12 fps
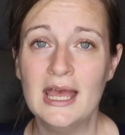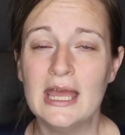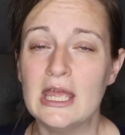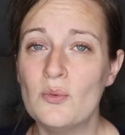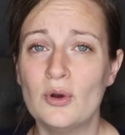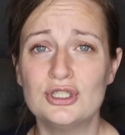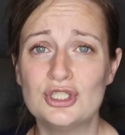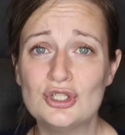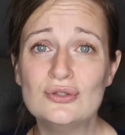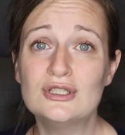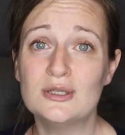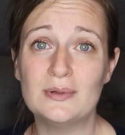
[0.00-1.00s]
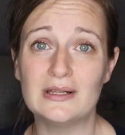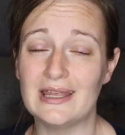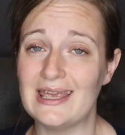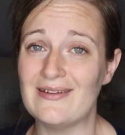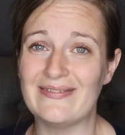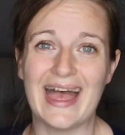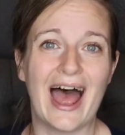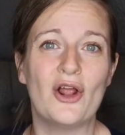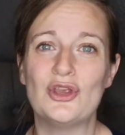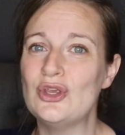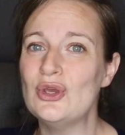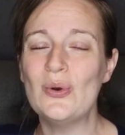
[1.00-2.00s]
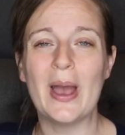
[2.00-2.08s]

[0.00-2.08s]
He wants you to believe that you